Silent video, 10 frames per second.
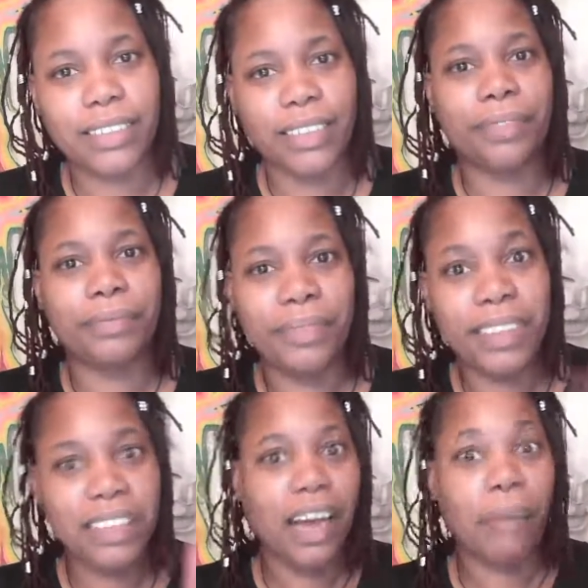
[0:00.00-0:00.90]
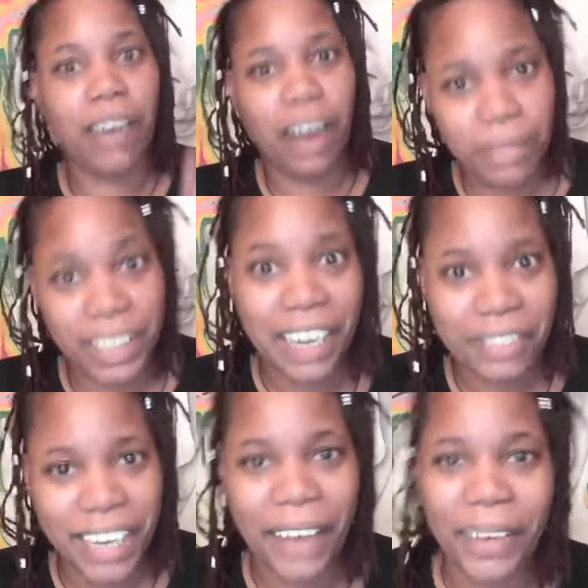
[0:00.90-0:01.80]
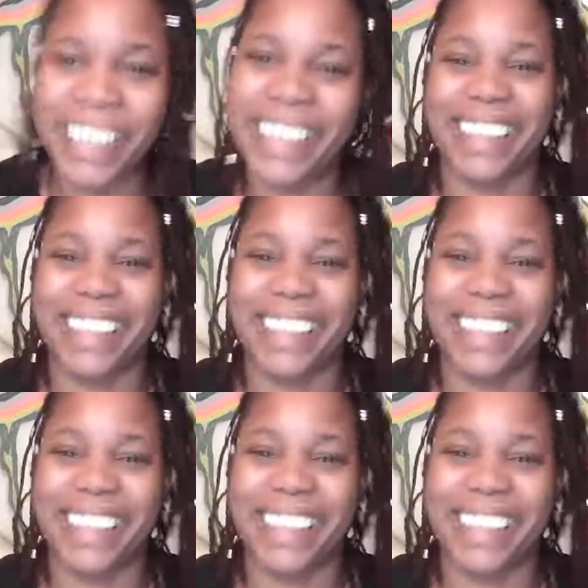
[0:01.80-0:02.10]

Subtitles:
So I'm gonna calm the F down.